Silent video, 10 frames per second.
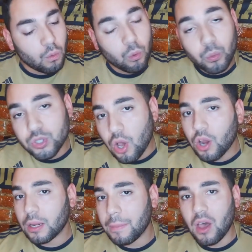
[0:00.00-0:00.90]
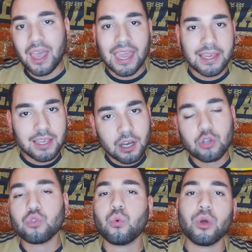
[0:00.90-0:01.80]
when we're talking about a
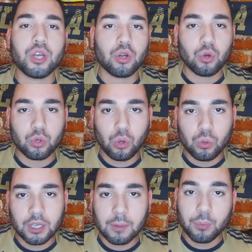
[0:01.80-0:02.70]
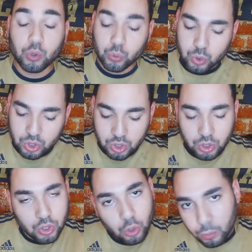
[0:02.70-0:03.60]
young 20-year-old goalkeeper who's
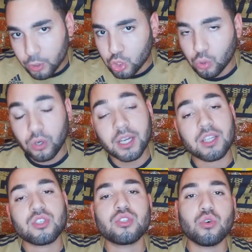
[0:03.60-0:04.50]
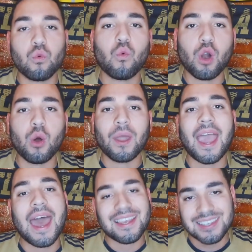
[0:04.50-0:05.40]
still maturing and still growing
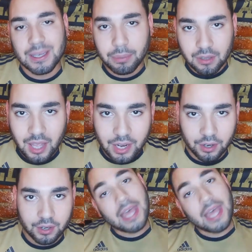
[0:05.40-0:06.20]
as a player.